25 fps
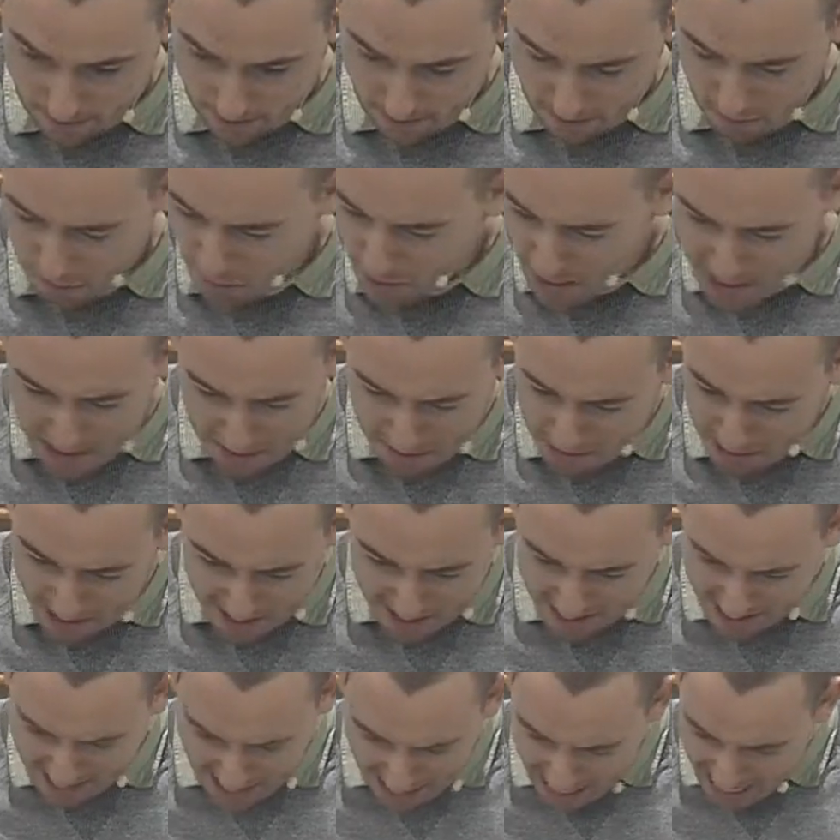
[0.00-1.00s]
Why do we
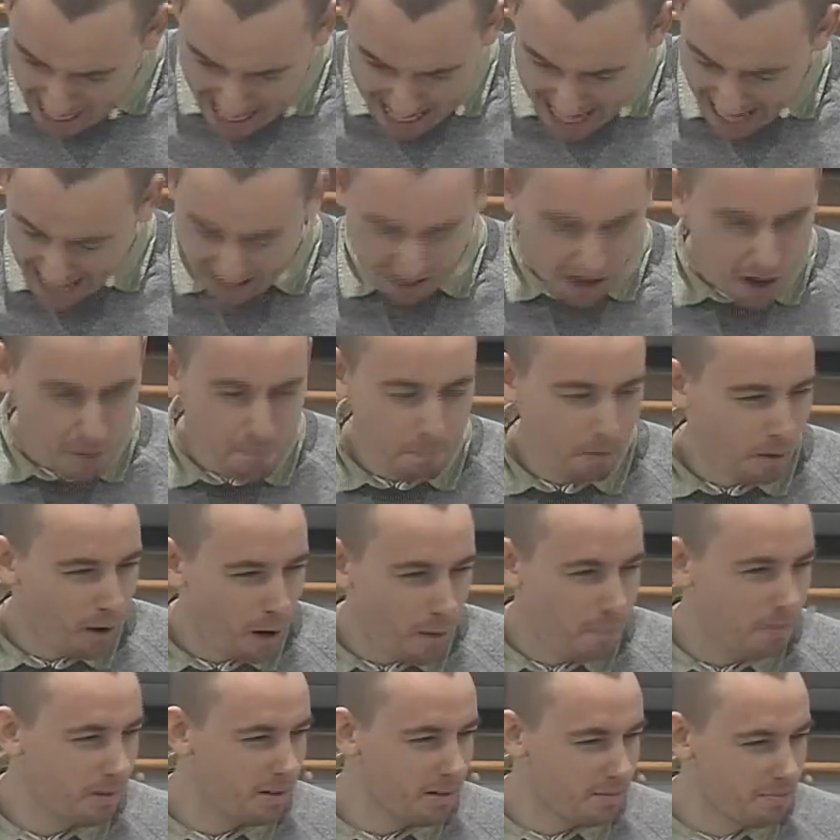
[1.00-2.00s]
stare at our
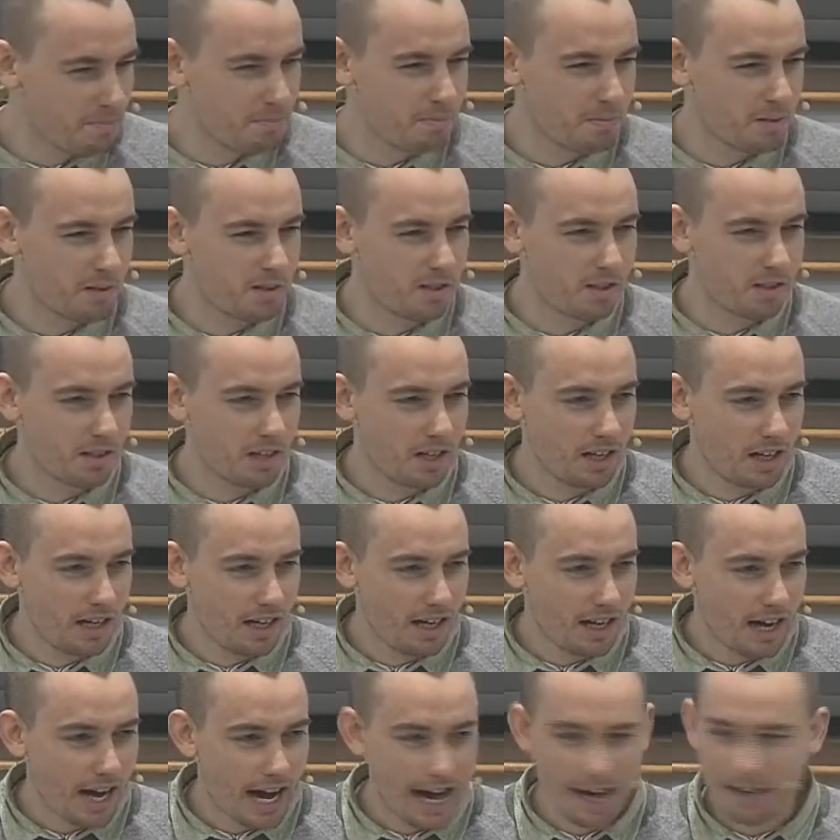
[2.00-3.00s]
problems
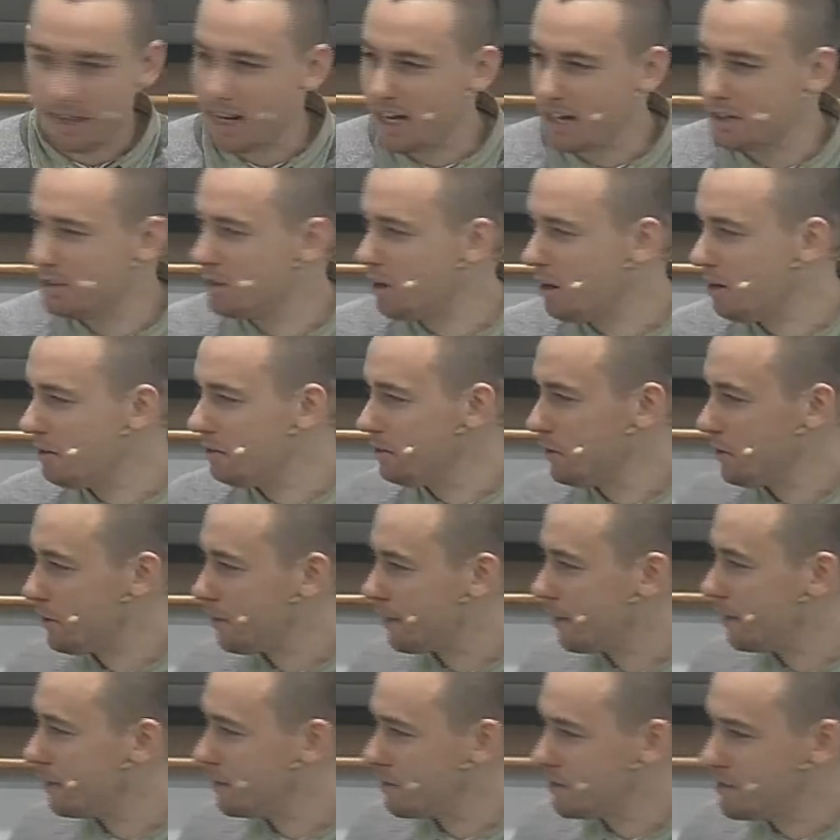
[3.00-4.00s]
and not
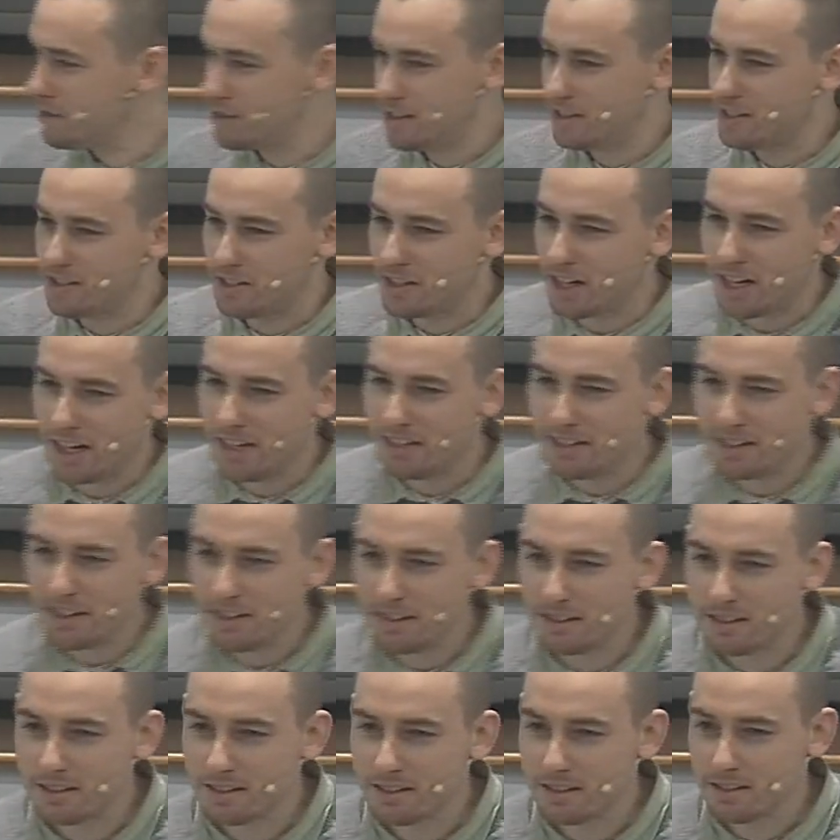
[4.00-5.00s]
look at
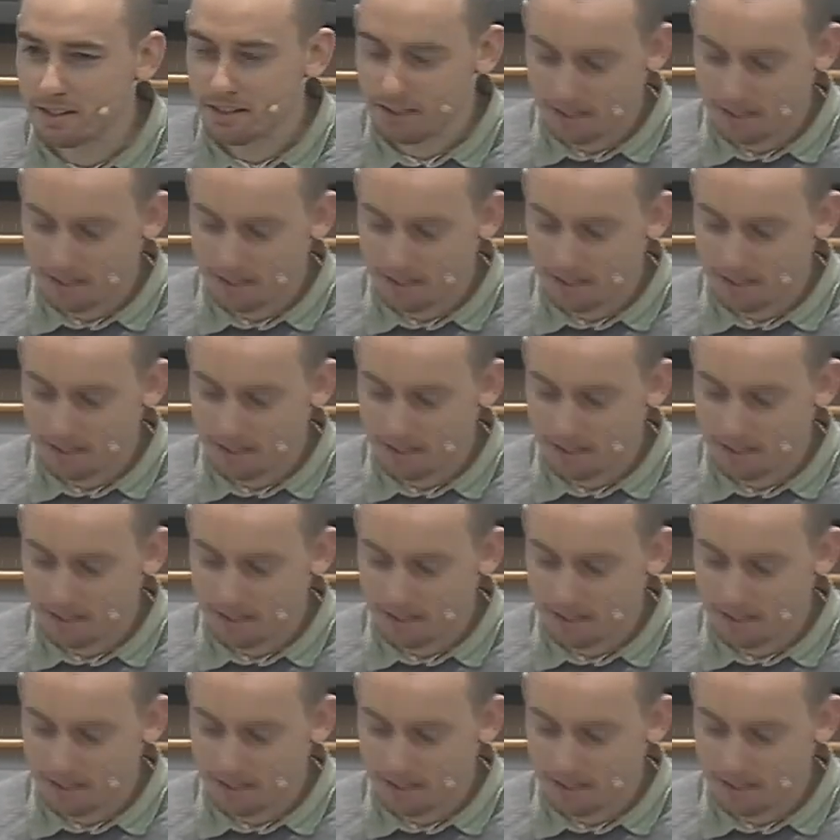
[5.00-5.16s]
Jesus?